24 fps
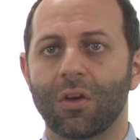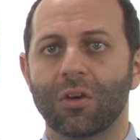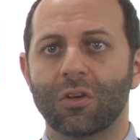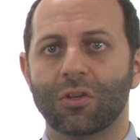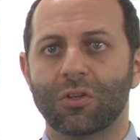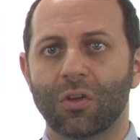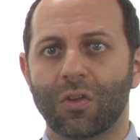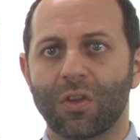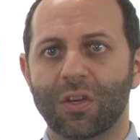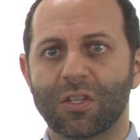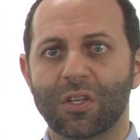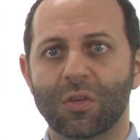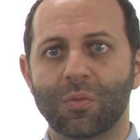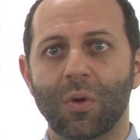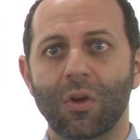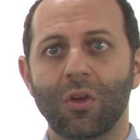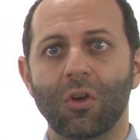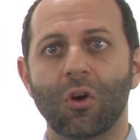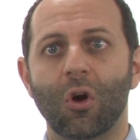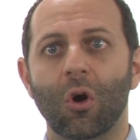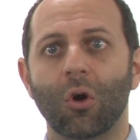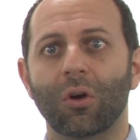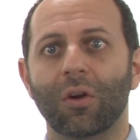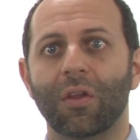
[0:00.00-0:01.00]
So this is when
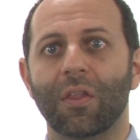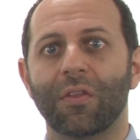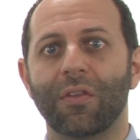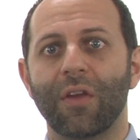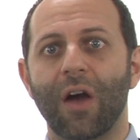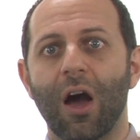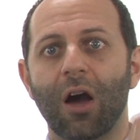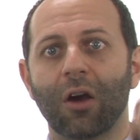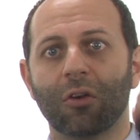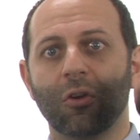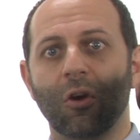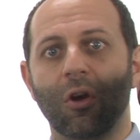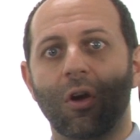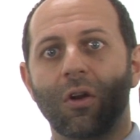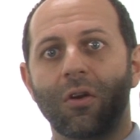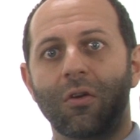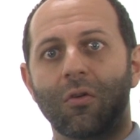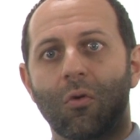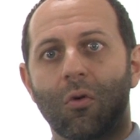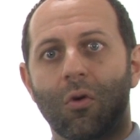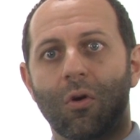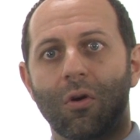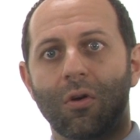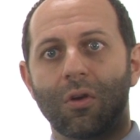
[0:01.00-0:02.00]
you go to the doctor and,
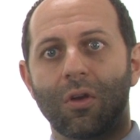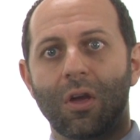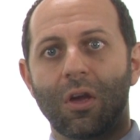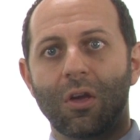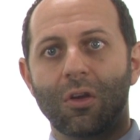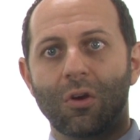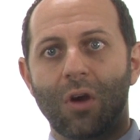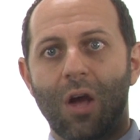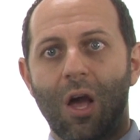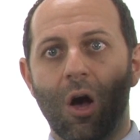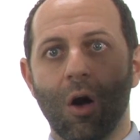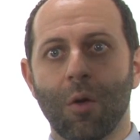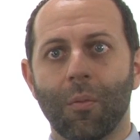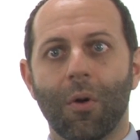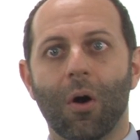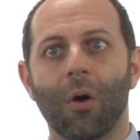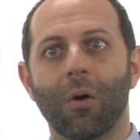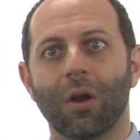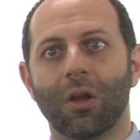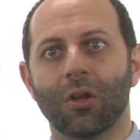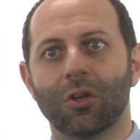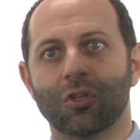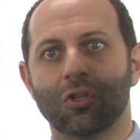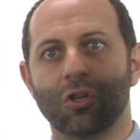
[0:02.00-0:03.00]
or you hit your
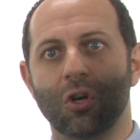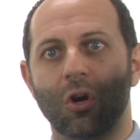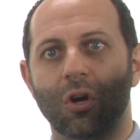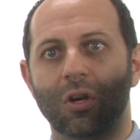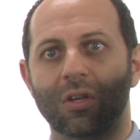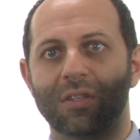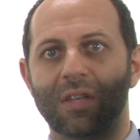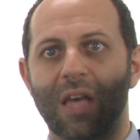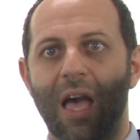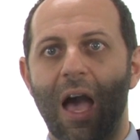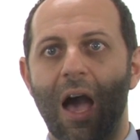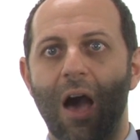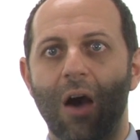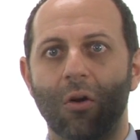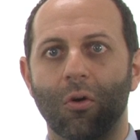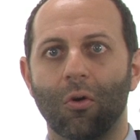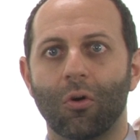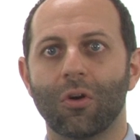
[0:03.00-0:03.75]
elbow and it jerks out,